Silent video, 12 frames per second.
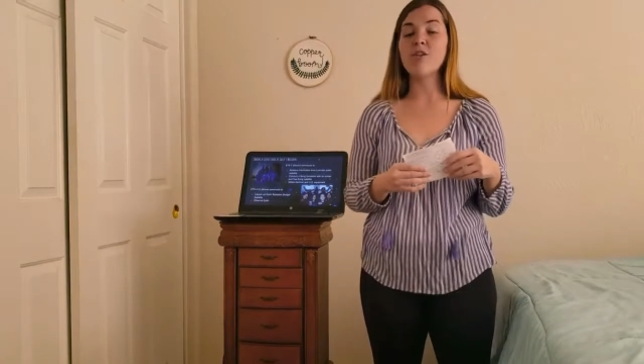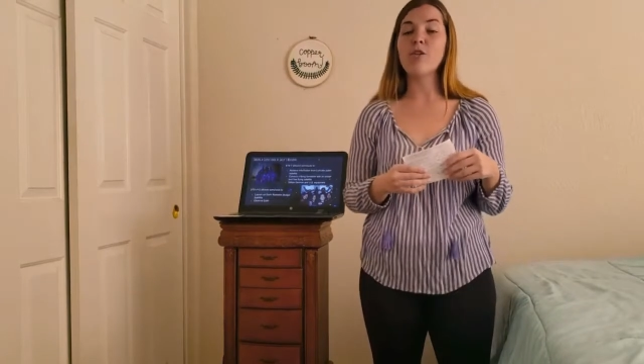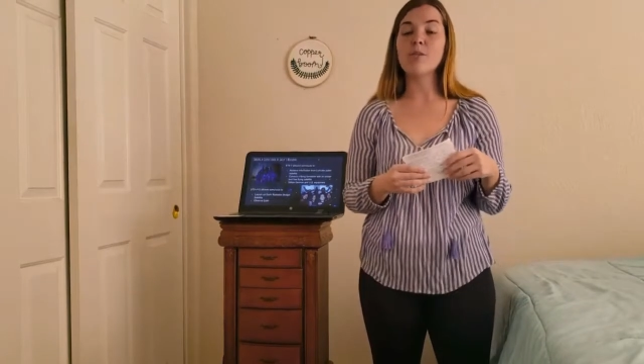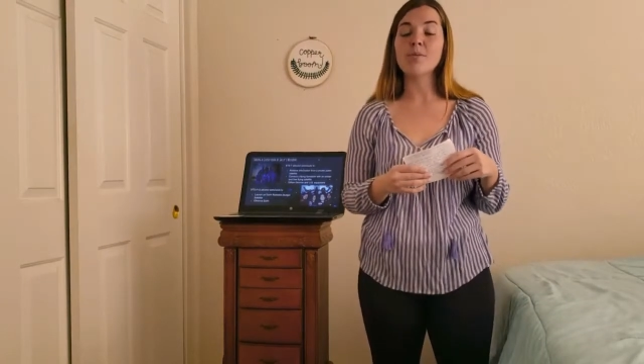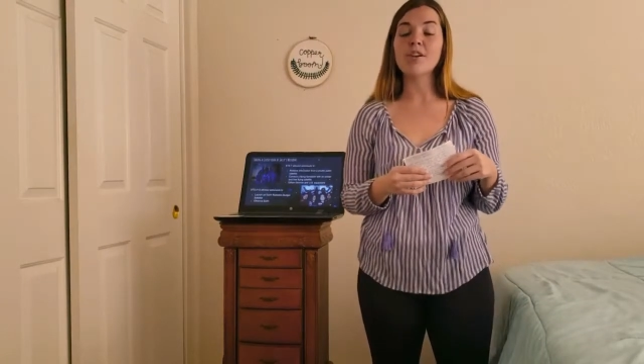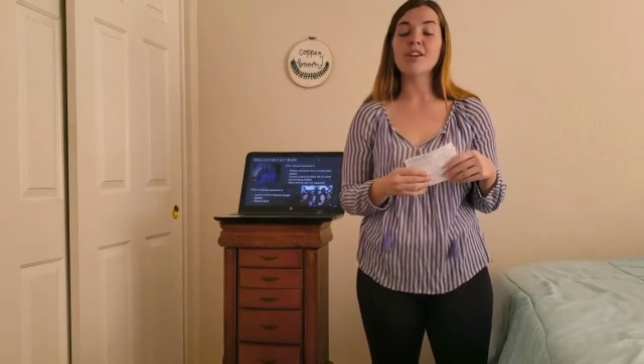
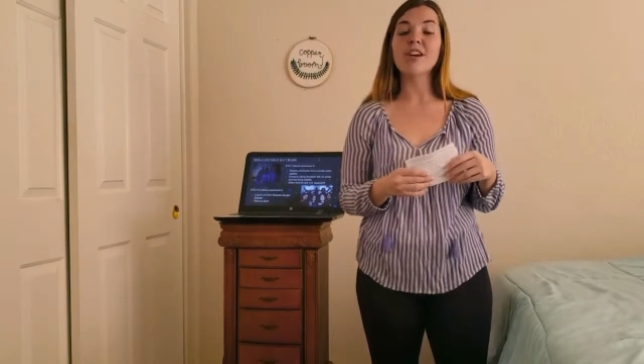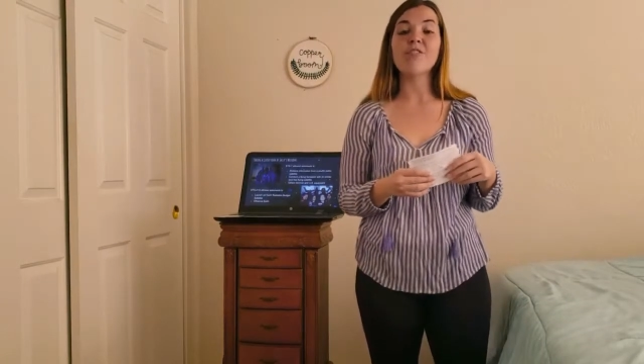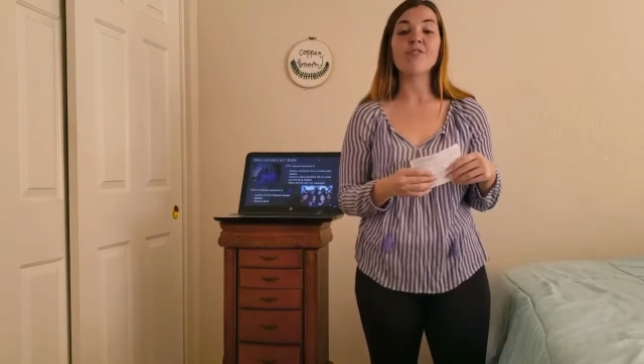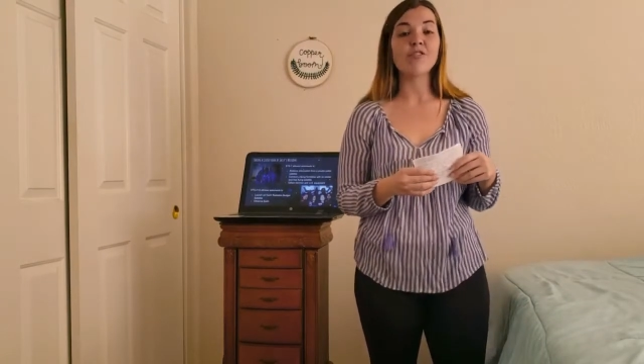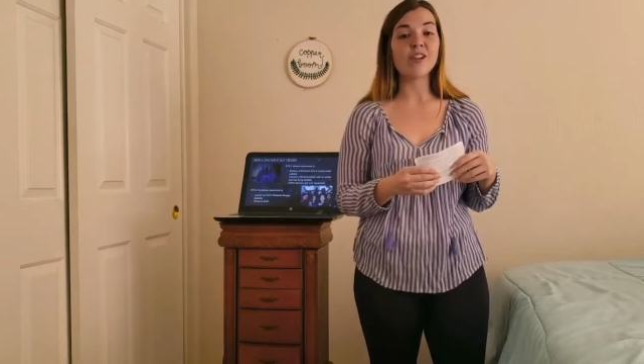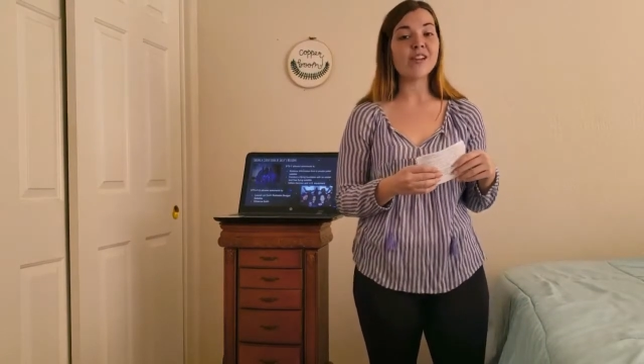orbiter
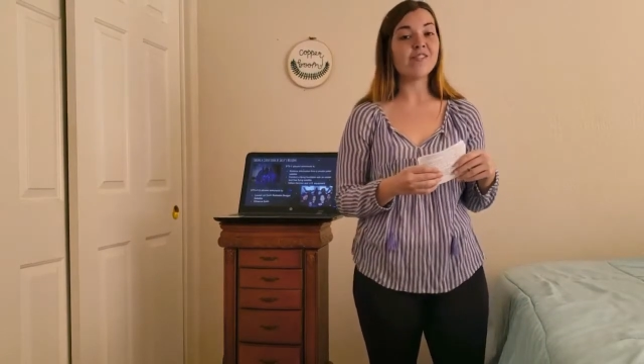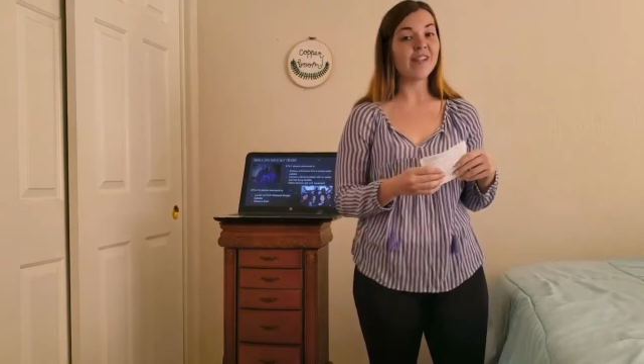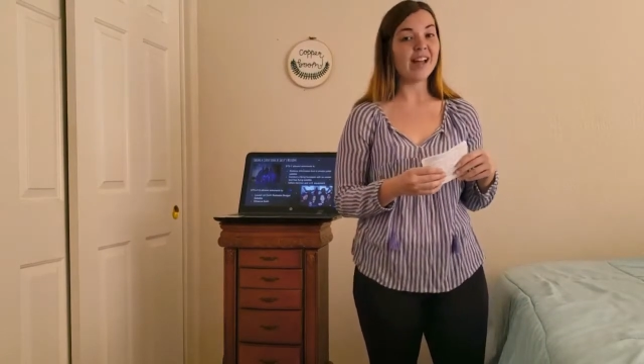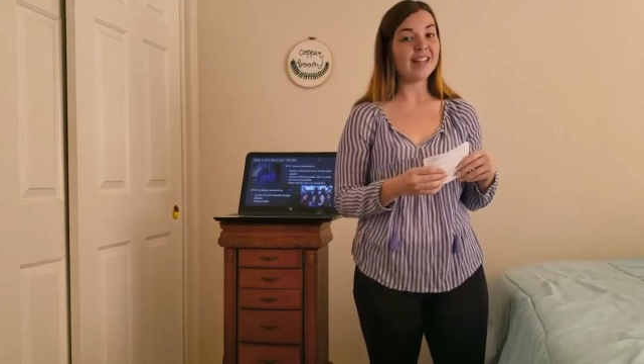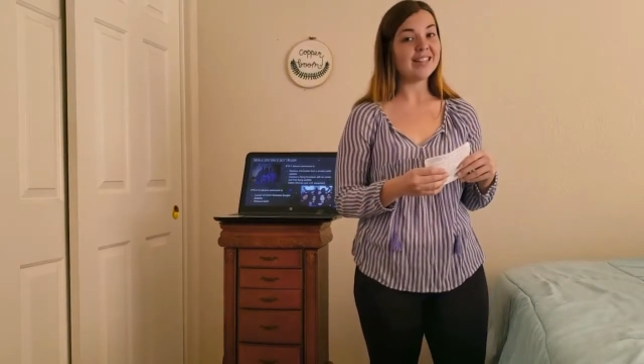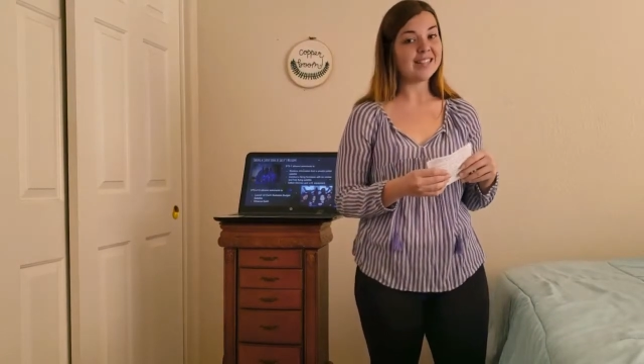and
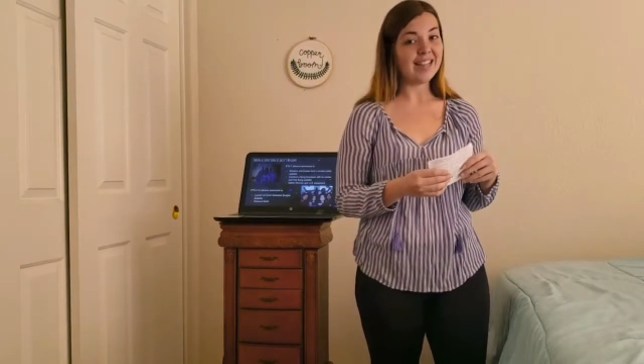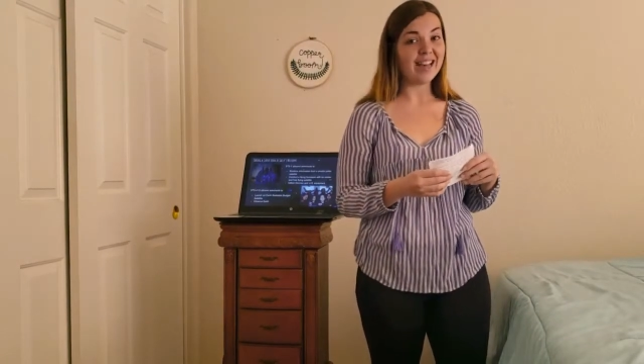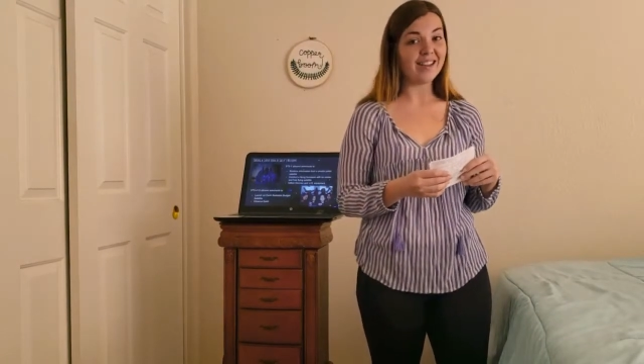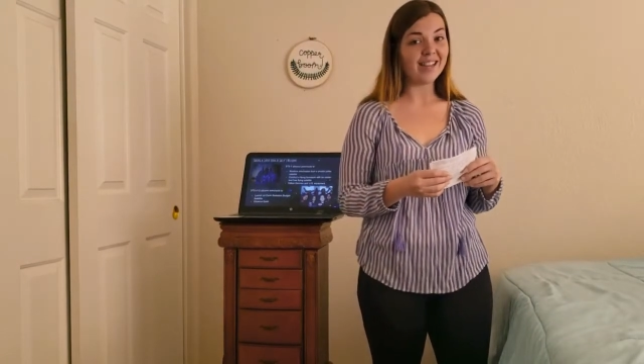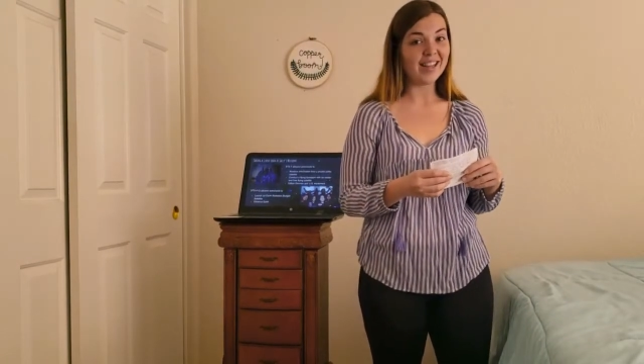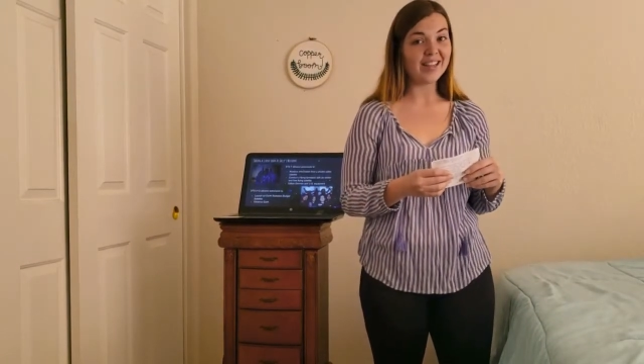free-flying
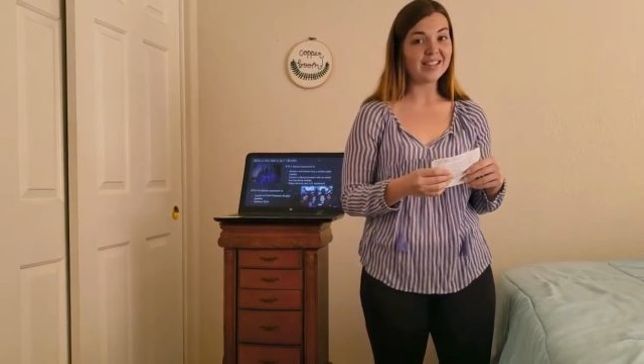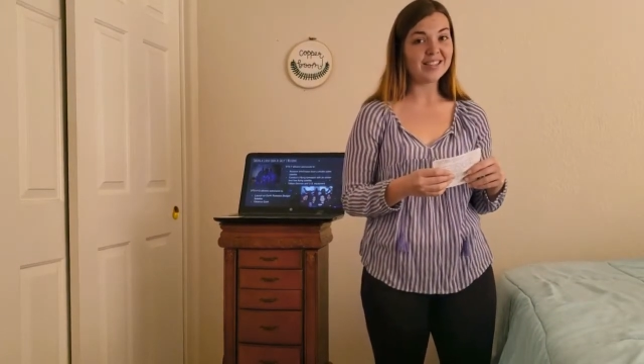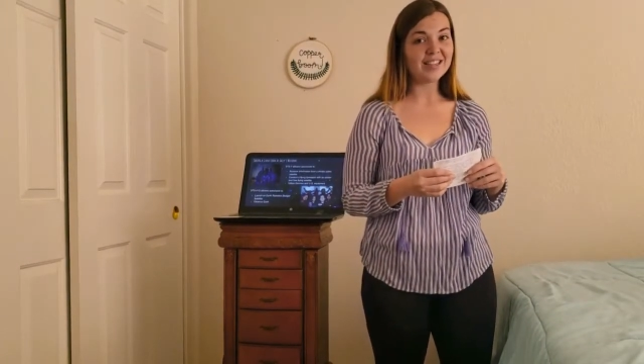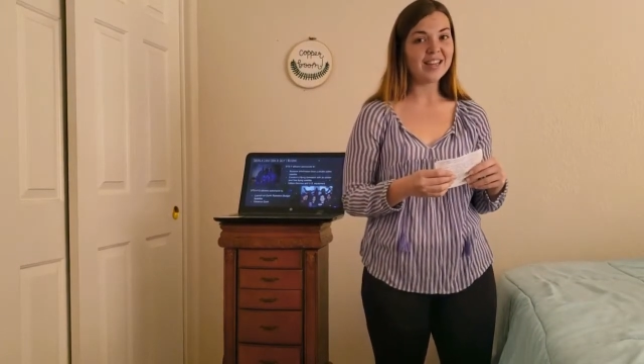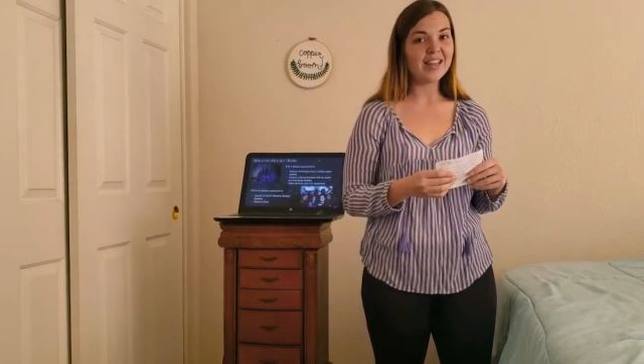satellite.